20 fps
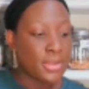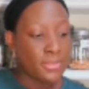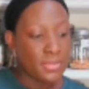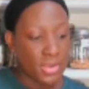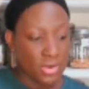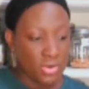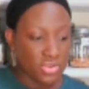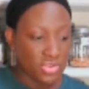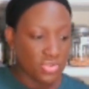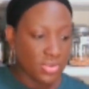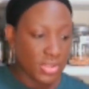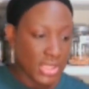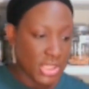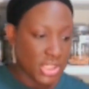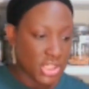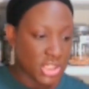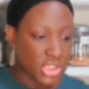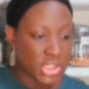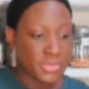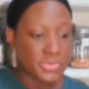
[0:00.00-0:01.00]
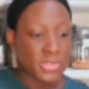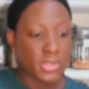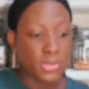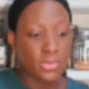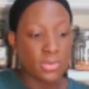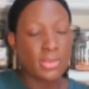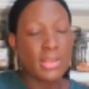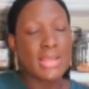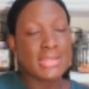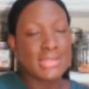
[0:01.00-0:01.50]
and minerals relationship.
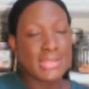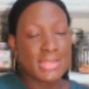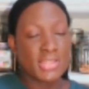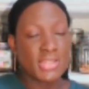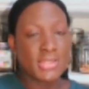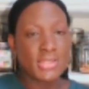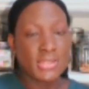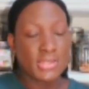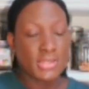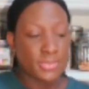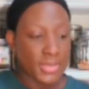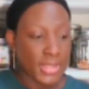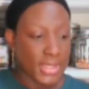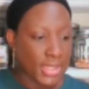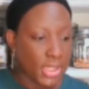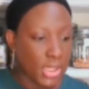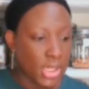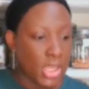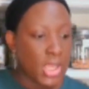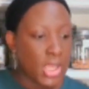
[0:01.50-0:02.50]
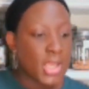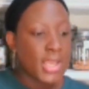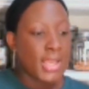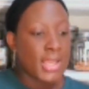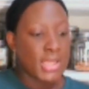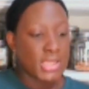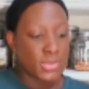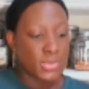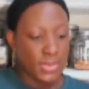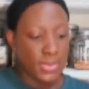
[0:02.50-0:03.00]
So as I just explained,
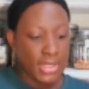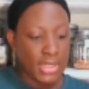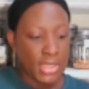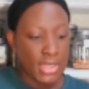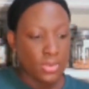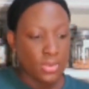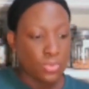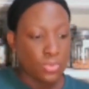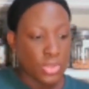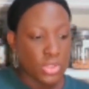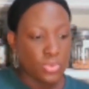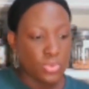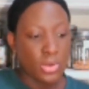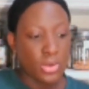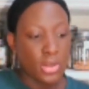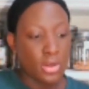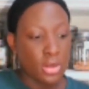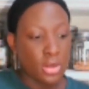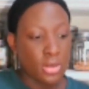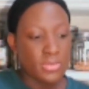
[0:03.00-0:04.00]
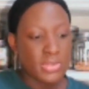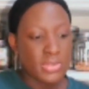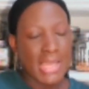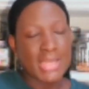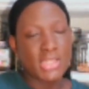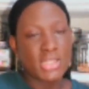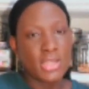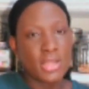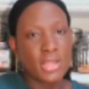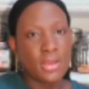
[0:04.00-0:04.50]
explaining which herbs
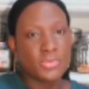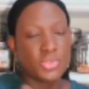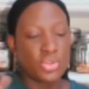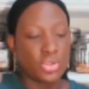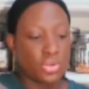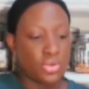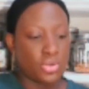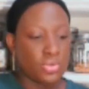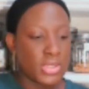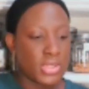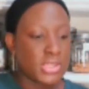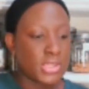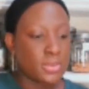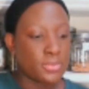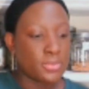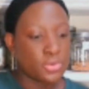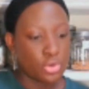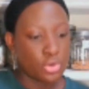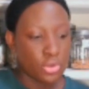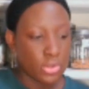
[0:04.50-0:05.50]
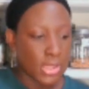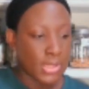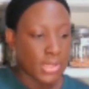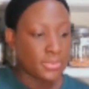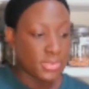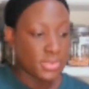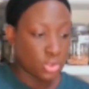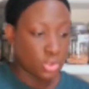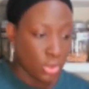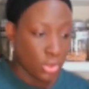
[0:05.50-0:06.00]
actually help to increase absor
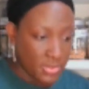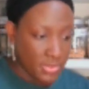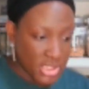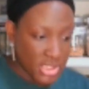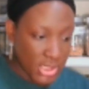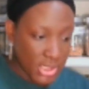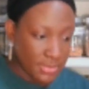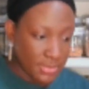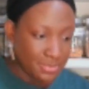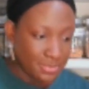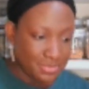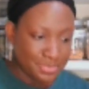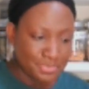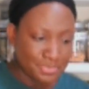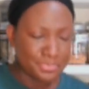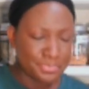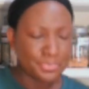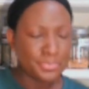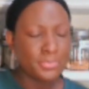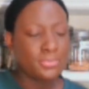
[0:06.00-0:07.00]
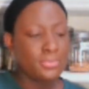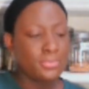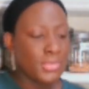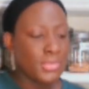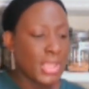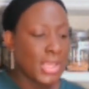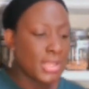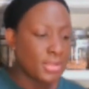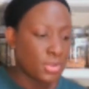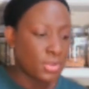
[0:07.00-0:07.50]
absorption
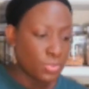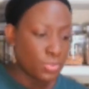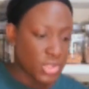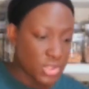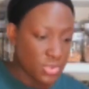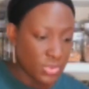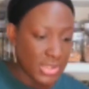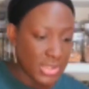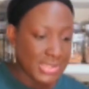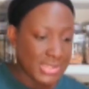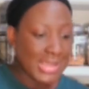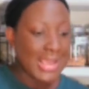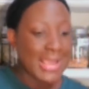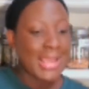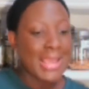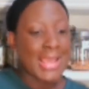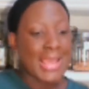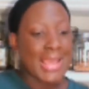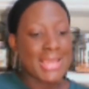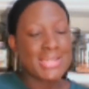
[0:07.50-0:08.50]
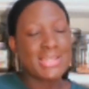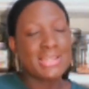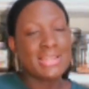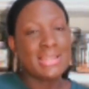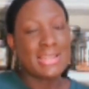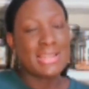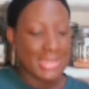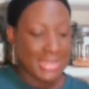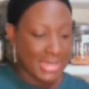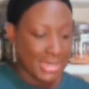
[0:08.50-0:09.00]
and then which ones
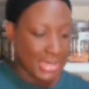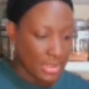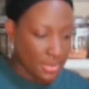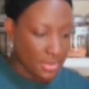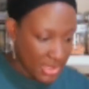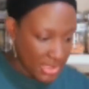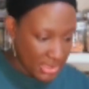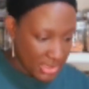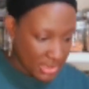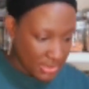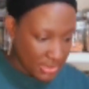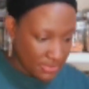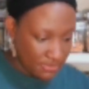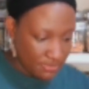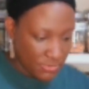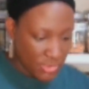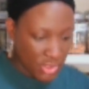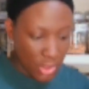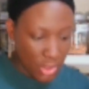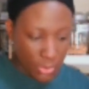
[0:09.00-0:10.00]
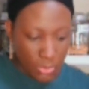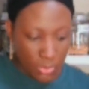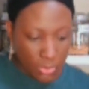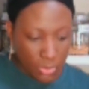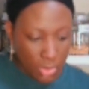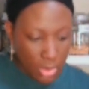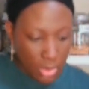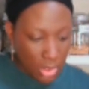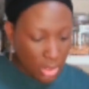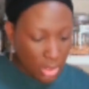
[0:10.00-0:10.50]
actually inhibit. So
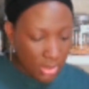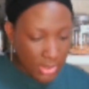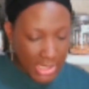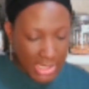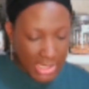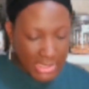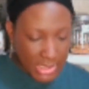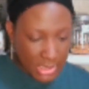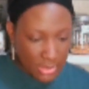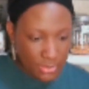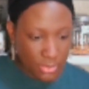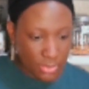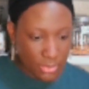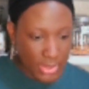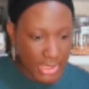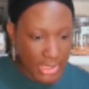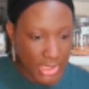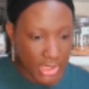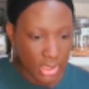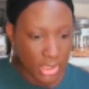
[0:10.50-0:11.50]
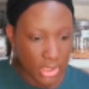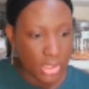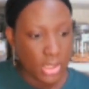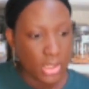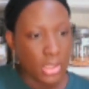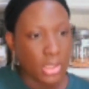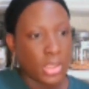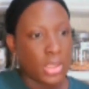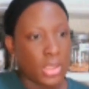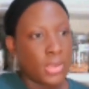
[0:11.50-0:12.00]
all that's important.
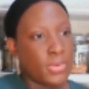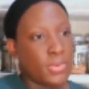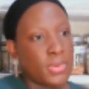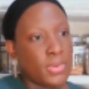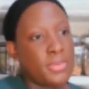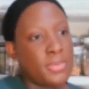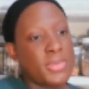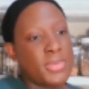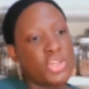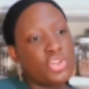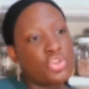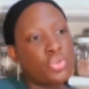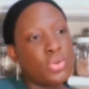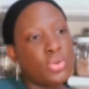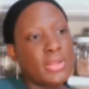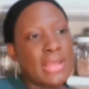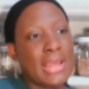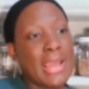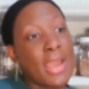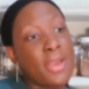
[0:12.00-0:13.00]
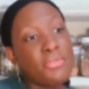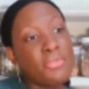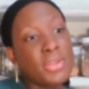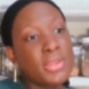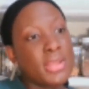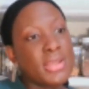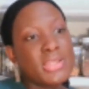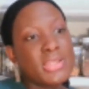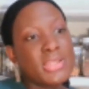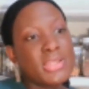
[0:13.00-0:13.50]
We want to make sure that
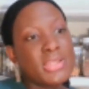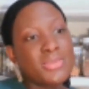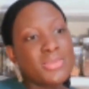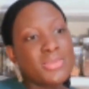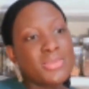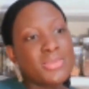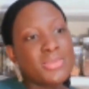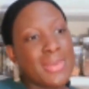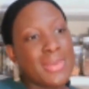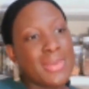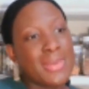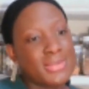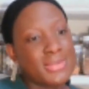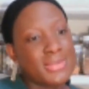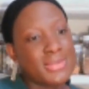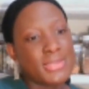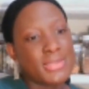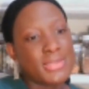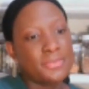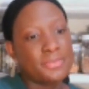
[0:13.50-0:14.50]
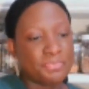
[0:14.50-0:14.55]
everything is balanced